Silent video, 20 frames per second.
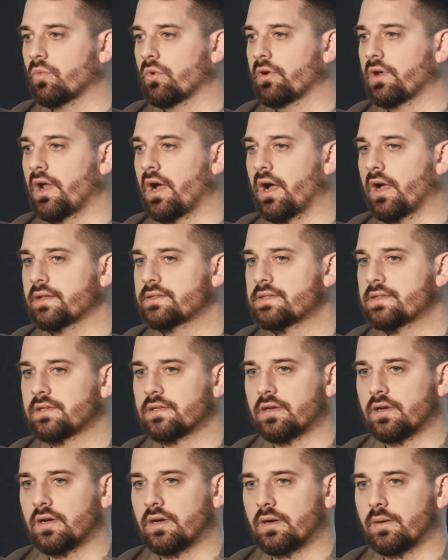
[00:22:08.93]
We're not
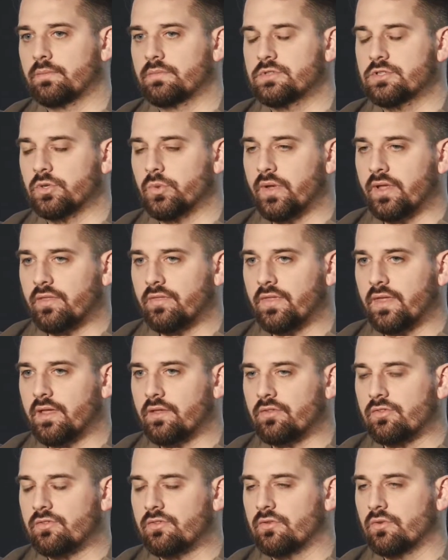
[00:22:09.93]
doing
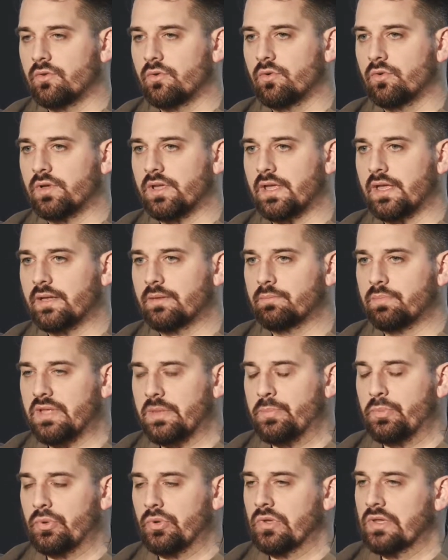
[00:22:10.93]
things to get
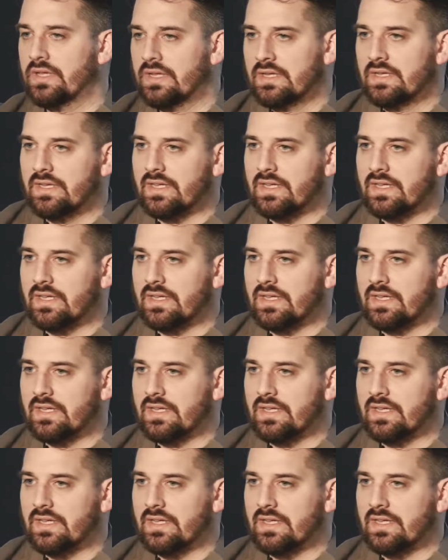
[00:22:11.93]
people